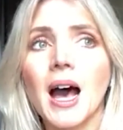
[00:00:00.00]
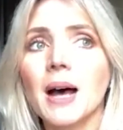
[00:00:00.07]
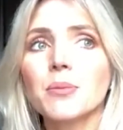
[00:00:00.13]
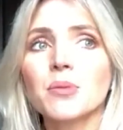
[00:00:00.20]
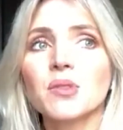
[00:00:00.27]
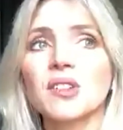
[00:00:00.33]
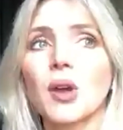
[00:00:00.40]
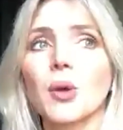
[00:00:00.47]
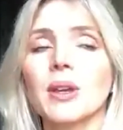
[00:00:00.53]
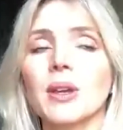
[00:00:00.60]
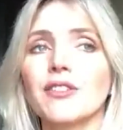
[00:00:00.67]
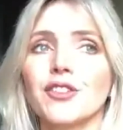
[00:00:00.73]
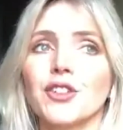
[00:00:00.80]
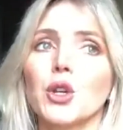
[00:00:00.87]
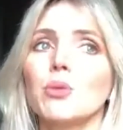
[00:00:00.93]
So
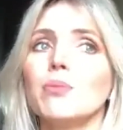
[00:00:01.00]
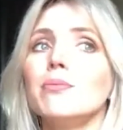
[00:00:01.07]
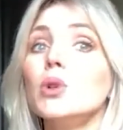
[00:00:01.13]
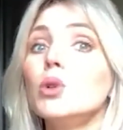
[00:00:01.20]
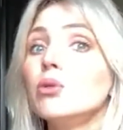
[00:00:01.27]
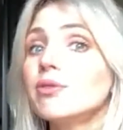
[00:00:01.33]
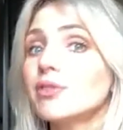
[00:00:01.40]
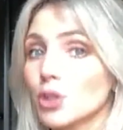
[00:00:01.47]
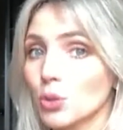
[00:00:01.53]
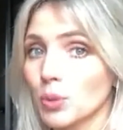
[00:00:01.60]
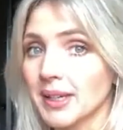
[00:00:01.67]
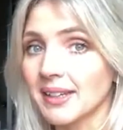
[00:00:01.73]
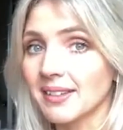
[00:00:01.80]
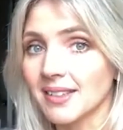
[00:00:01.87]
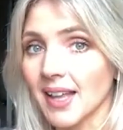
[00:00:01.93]
if you move to
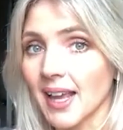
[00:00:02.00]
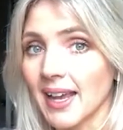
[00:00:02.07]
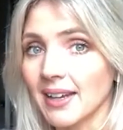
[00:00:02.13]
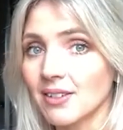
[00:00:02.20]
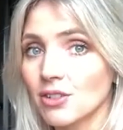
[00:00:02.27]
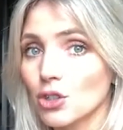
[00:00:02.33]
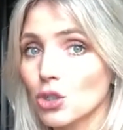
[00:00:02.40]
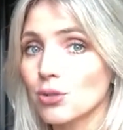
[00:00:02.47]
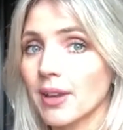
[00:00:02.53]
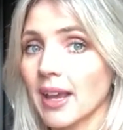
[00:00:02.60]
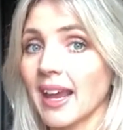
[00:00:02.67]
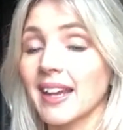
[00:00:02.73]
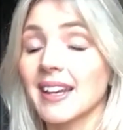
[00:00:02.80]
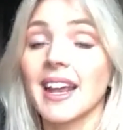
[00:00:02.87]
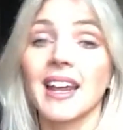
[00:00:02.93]
Queensland, you
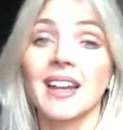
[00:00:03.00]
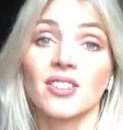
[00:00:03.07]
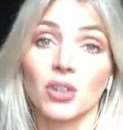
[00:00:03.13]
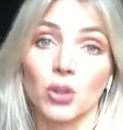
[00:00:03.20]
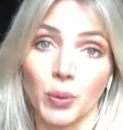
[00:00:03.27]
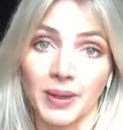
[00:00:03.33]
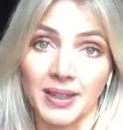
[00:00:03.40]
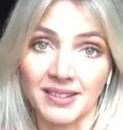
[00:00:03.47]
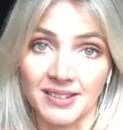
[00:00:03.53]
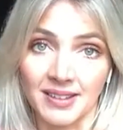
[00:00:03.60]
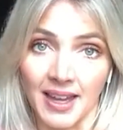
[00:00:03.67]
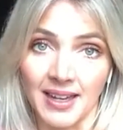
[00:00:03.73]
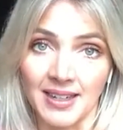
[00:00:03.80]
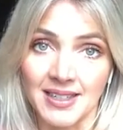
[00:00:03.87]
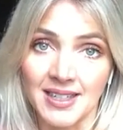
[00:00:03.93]
can enter
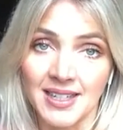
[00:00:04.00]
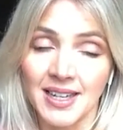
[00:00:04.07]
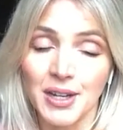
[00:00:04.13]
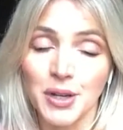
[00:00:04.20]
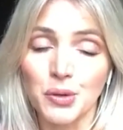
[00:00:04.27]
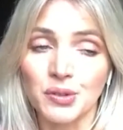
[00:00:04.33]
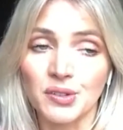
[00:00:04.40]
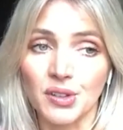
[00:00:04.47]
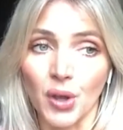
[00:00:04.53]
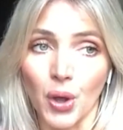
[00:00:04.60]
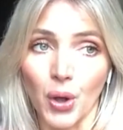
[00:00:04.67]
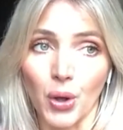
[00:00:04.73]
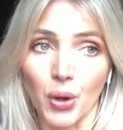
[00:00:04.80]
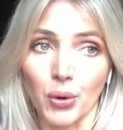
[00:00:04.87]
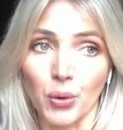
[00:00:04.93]
Queensland.
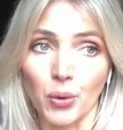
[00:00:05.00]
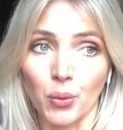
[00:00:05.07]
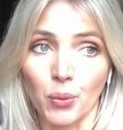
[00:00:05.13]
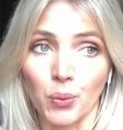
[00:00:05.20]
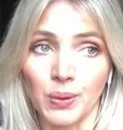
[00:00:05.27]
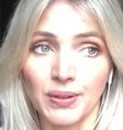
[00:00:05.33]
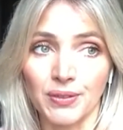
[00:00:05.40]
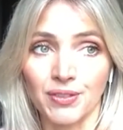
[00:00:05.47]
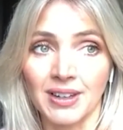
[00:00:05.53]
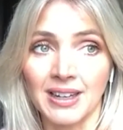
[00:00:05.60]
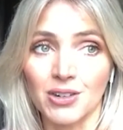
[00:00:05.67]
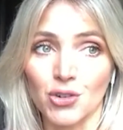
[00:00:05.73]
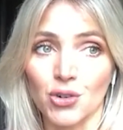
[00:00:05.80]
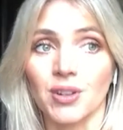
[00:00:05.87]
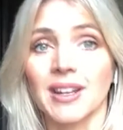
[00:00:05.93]
So we've
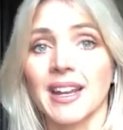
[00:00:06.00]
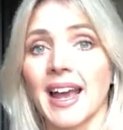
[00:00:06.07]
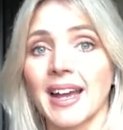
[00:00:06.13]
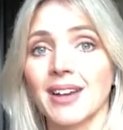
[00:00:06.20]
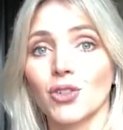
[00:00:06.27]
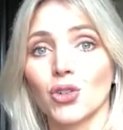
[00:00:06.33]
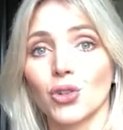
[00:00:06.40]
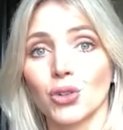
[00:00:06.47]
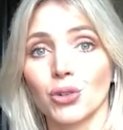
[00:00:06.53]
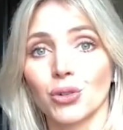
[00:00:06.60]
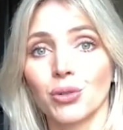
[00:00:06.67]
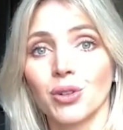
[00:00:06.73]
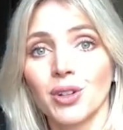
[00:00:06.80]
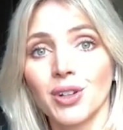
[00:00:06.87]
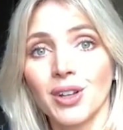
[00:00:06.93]
literally had to
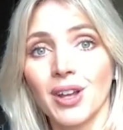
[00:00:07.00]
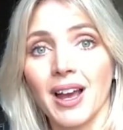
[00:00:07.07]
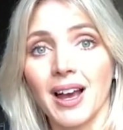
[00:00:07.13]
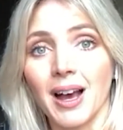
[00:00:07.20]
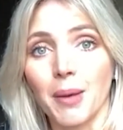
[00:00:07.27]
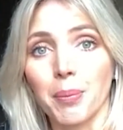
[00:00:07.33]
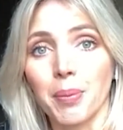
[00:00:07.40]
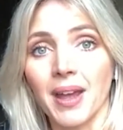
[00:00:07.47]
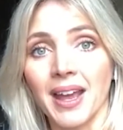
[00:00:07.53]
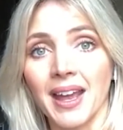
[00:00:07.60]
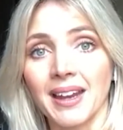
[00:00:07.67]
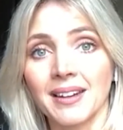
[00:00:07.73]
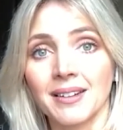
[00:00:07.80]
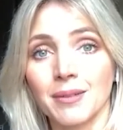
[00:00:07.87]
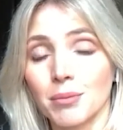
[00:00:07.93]
up
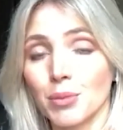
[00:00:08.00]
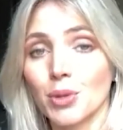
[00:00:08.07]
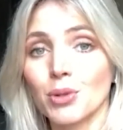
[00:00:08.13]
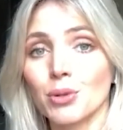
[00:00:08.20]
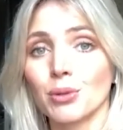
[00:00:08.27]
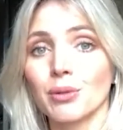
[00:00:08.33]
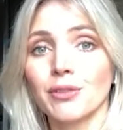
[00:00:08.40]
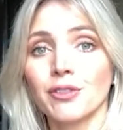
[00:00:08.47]
and move